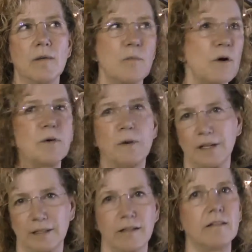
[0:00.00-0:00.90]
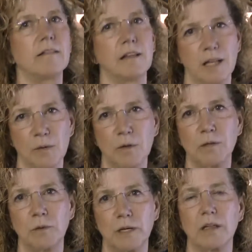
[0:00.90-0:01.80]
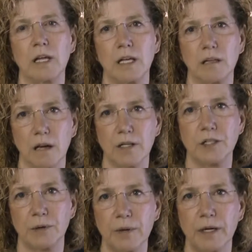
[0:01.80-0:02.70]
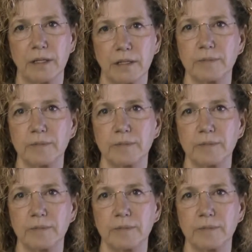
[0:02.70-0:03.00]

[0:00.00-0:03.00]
more quickly than they would with a larger rig.